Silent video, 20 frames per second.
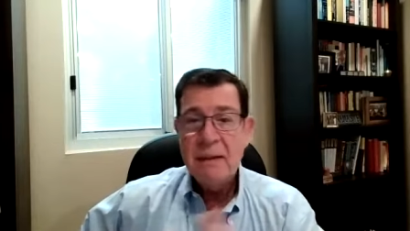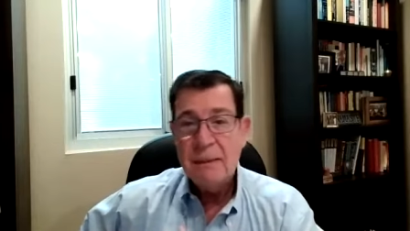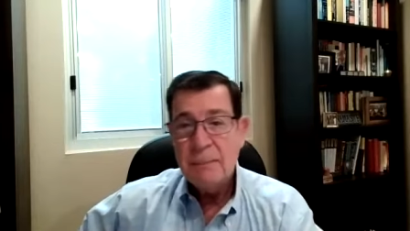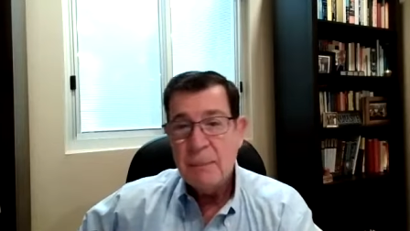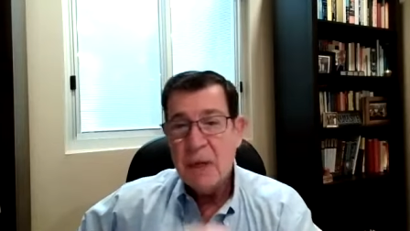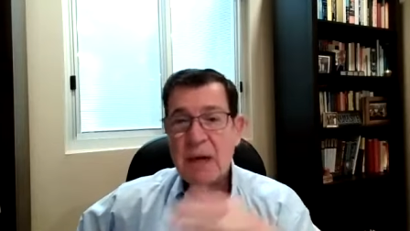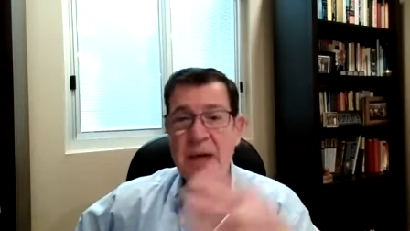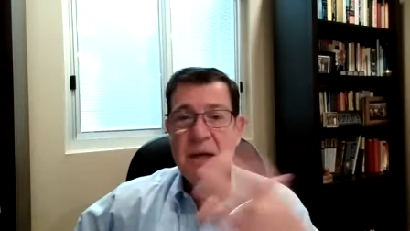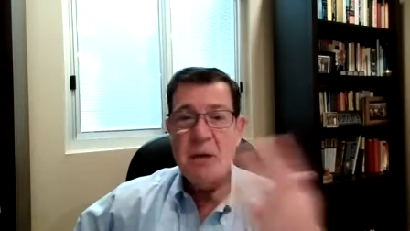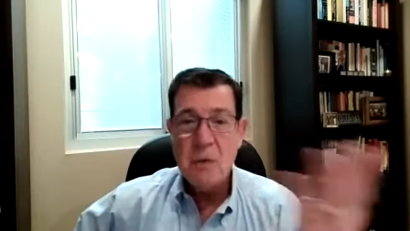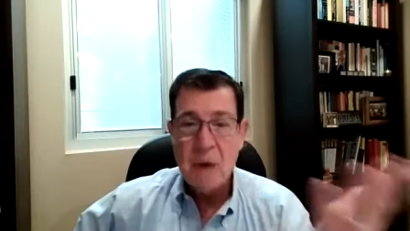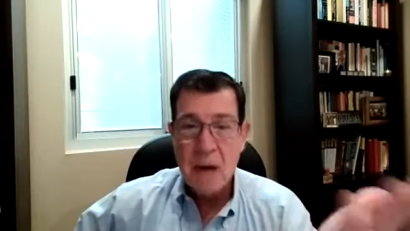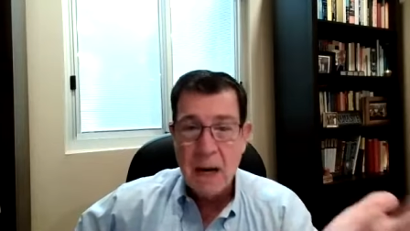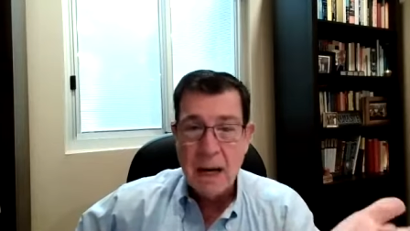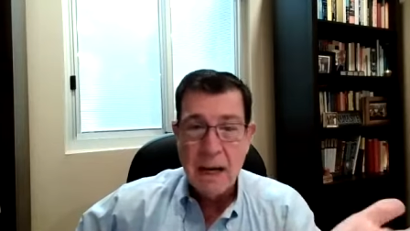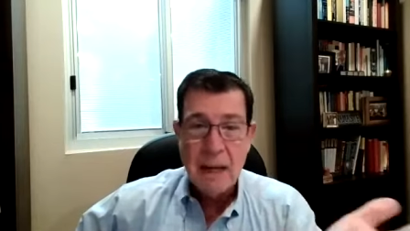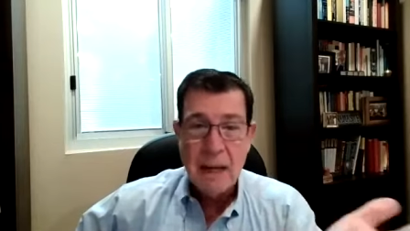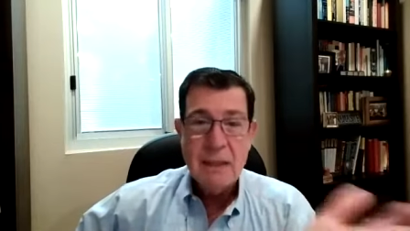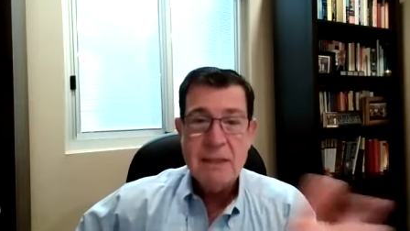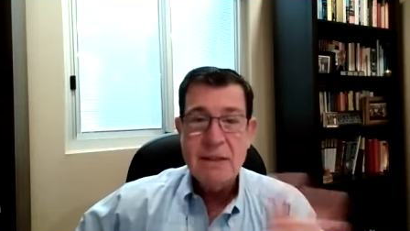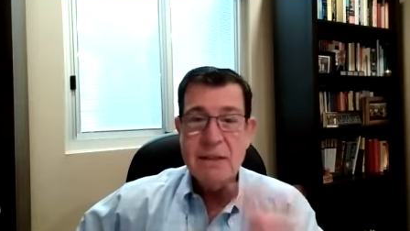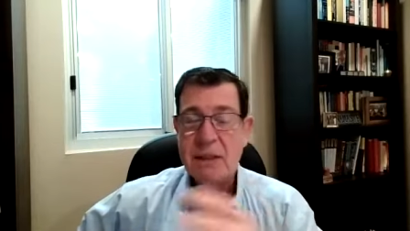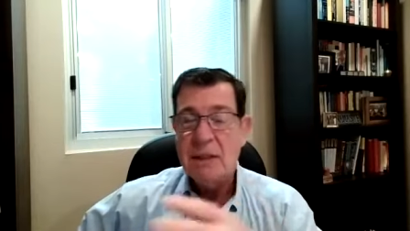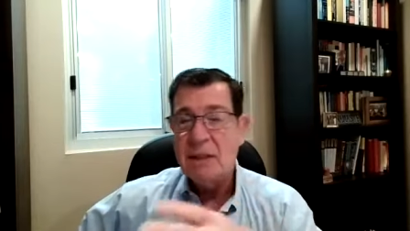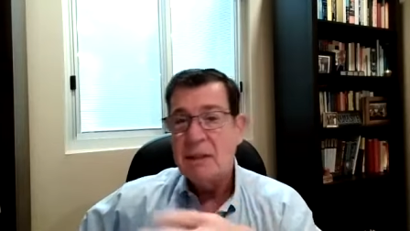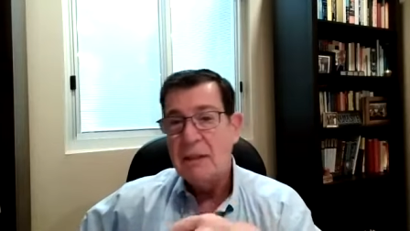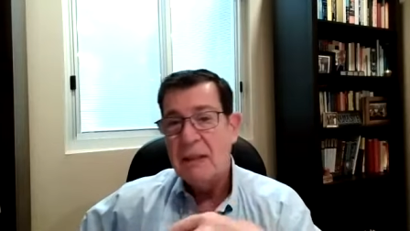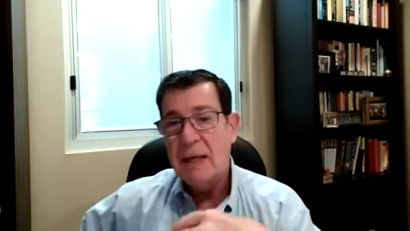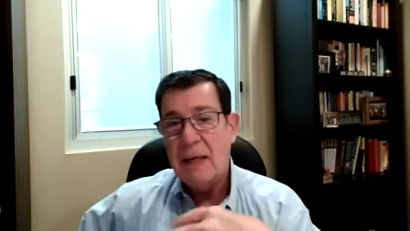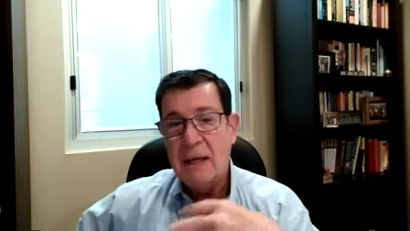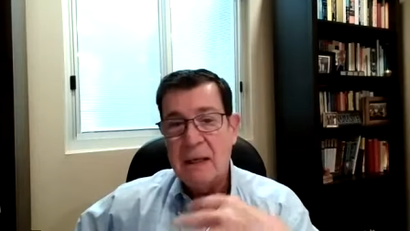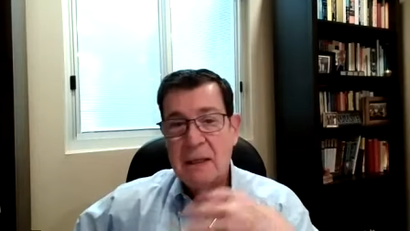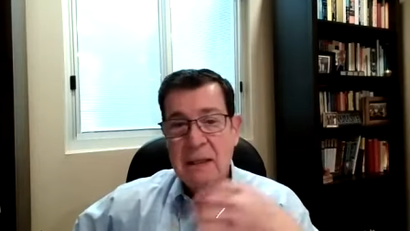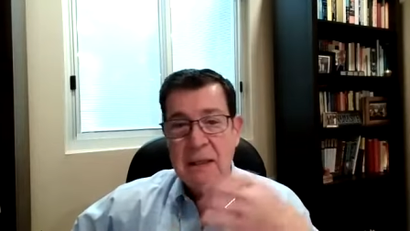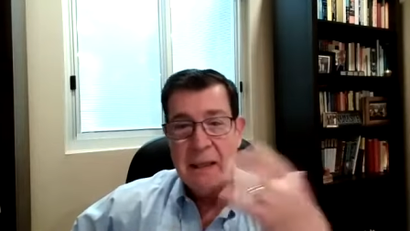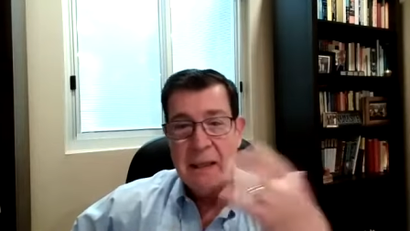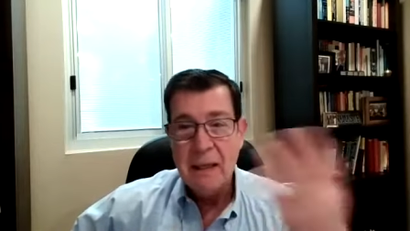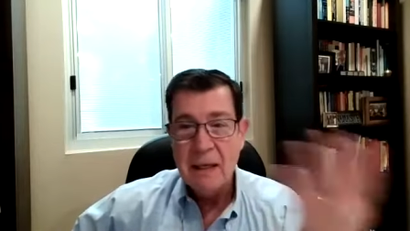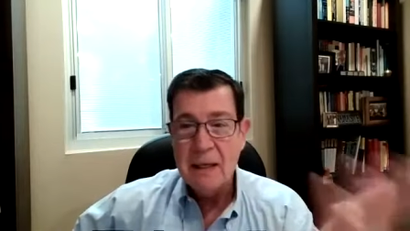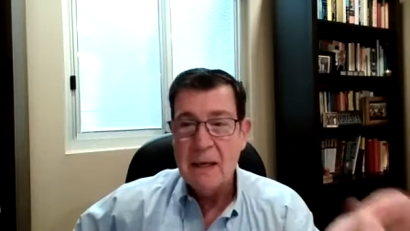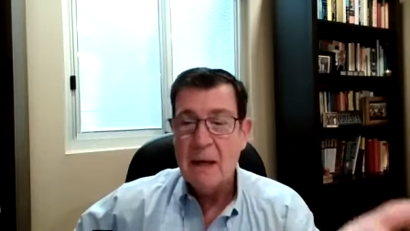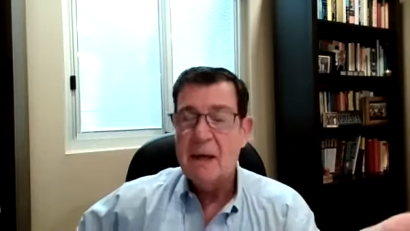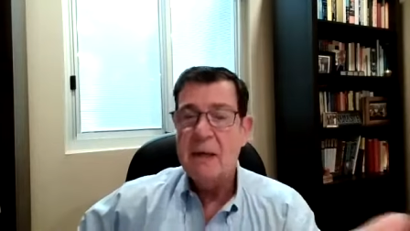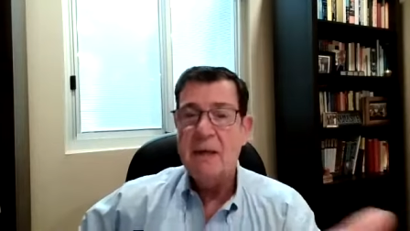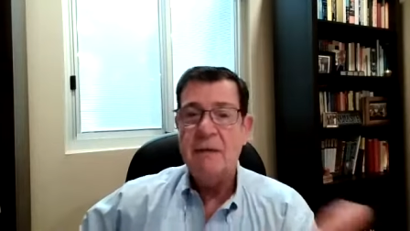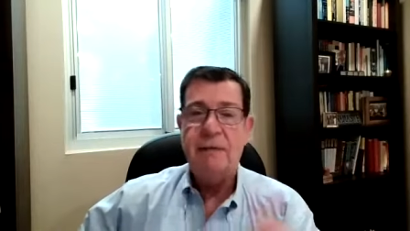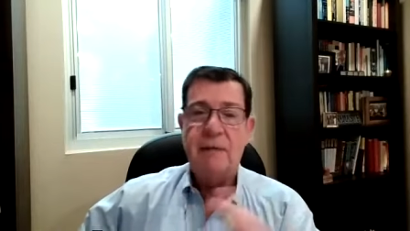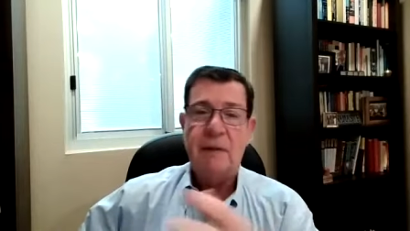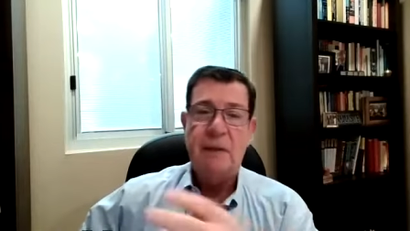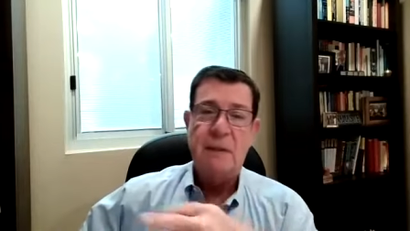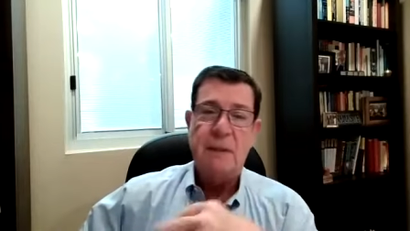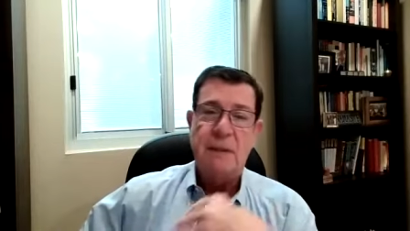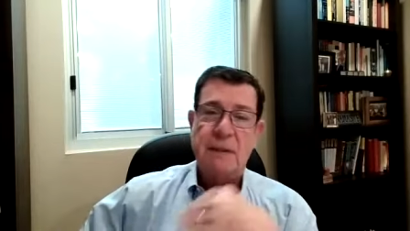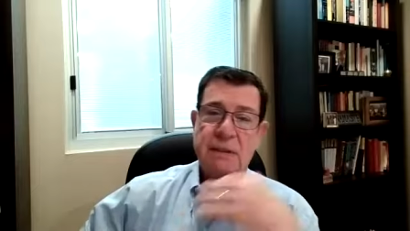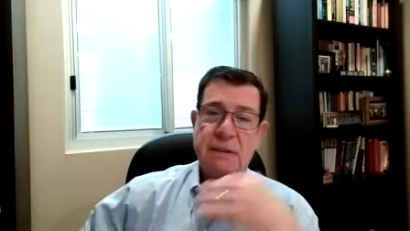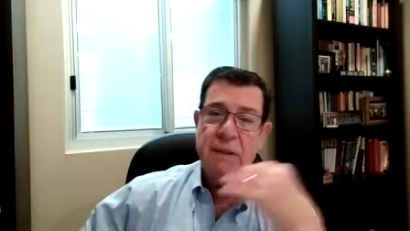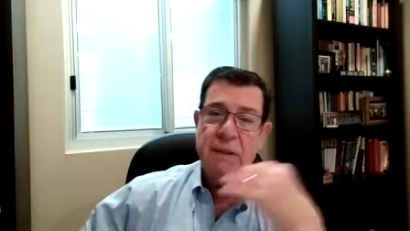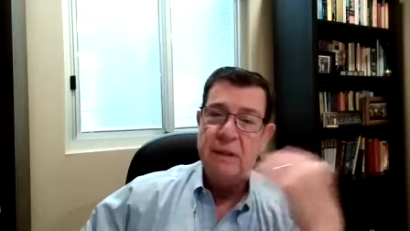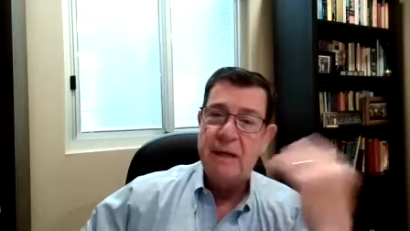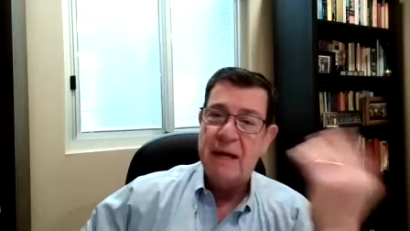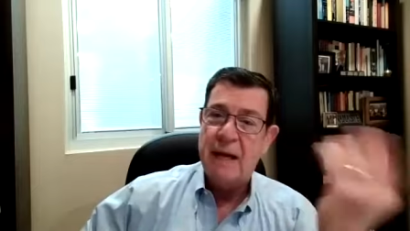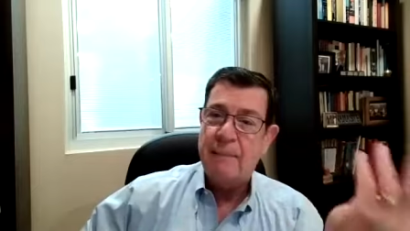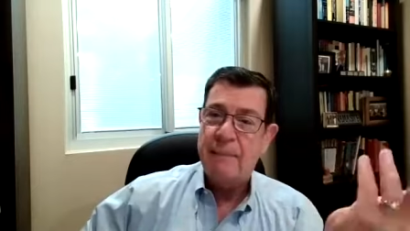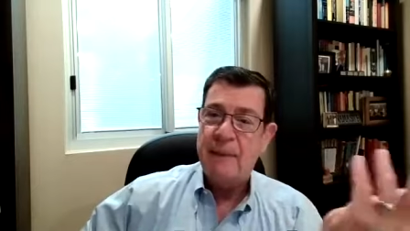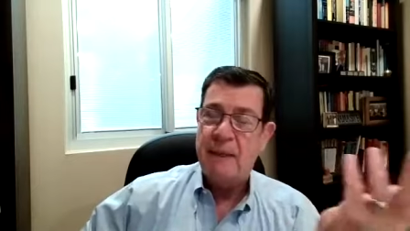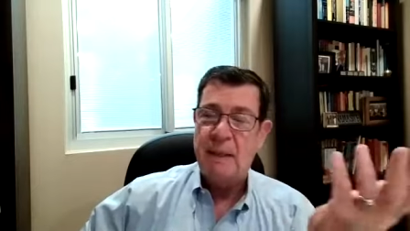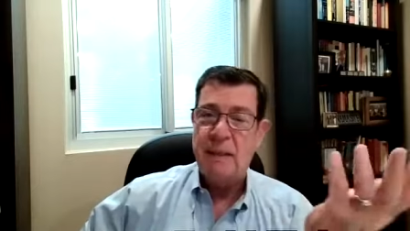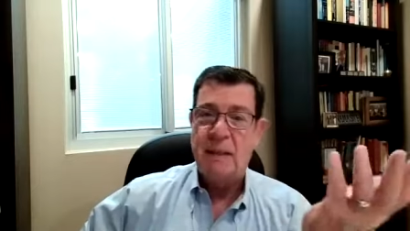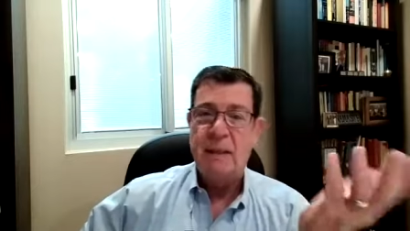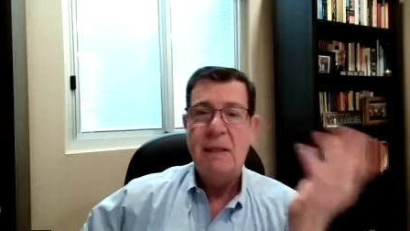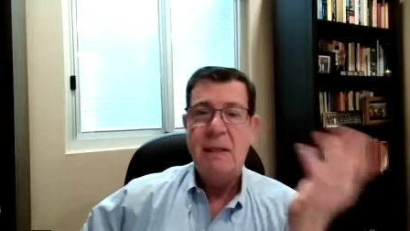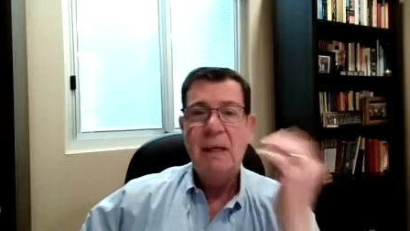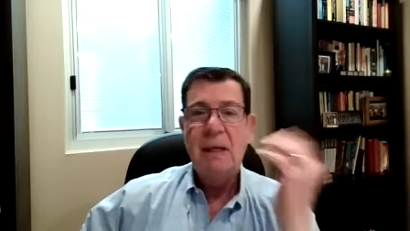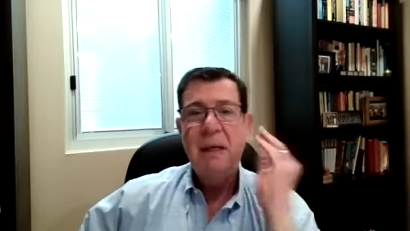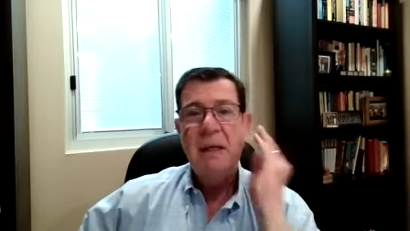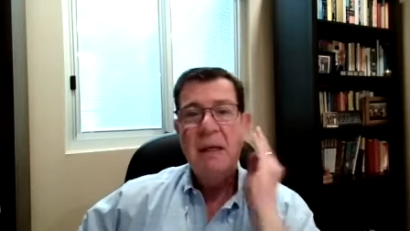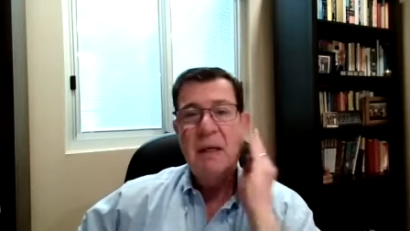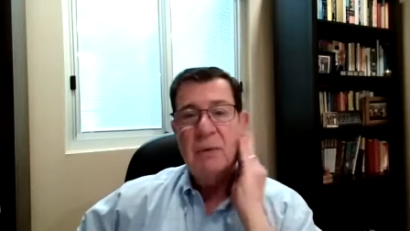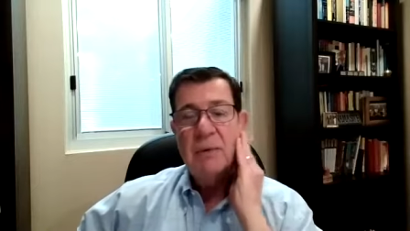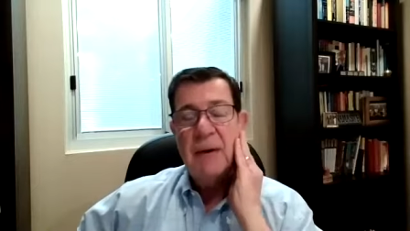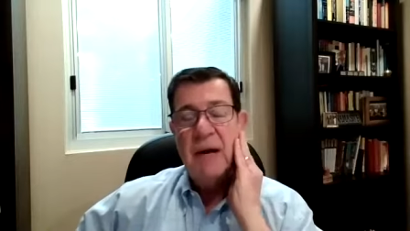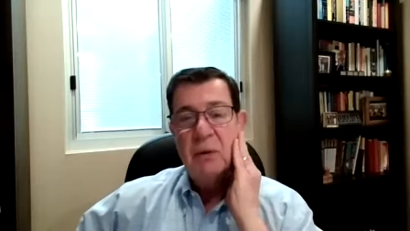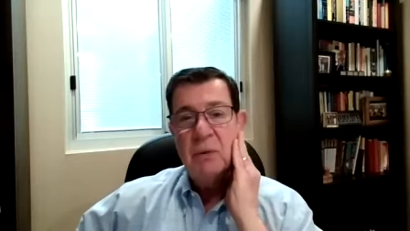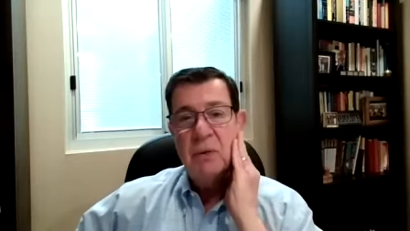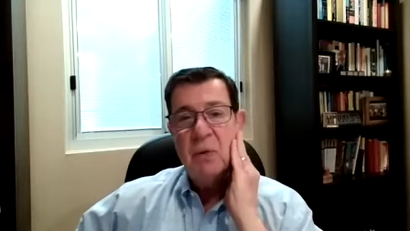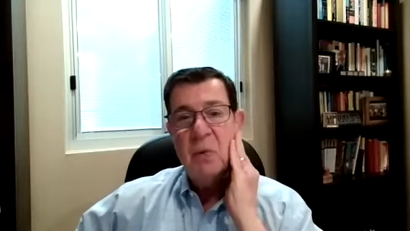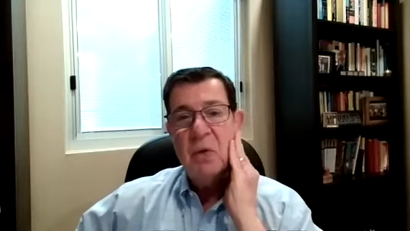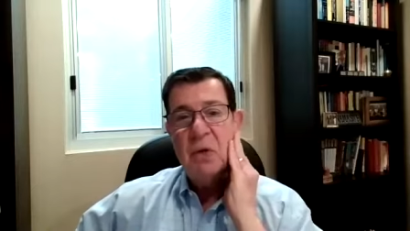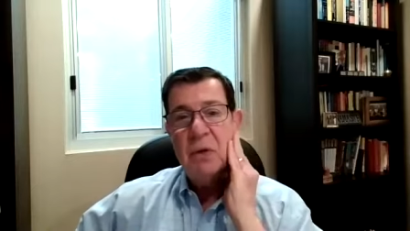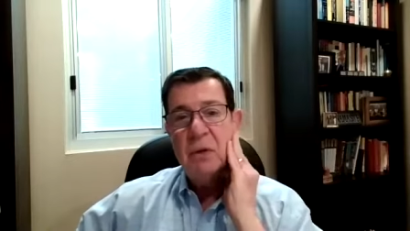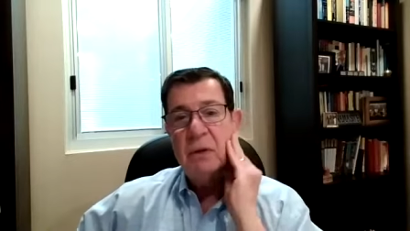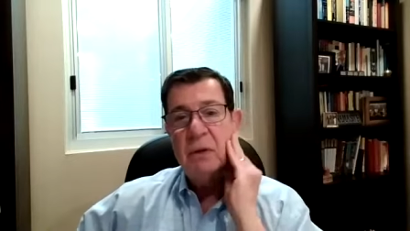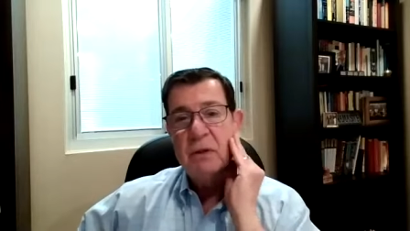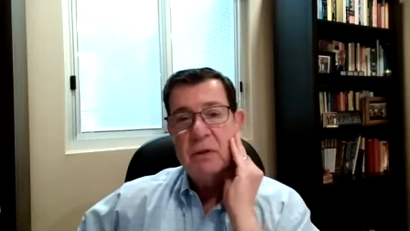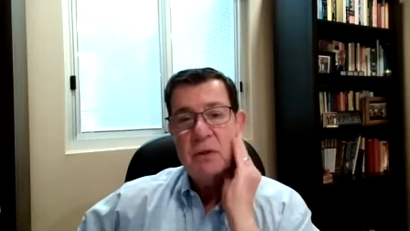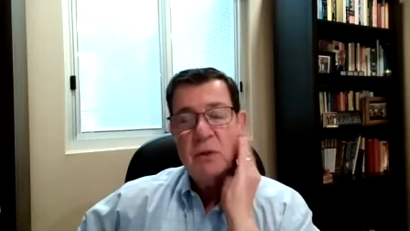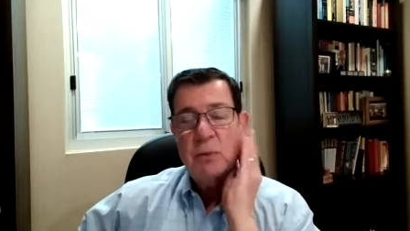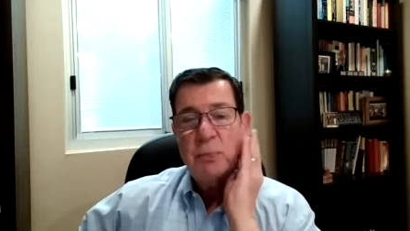Mardi Gras and, and uh, carnivals are happening around the world.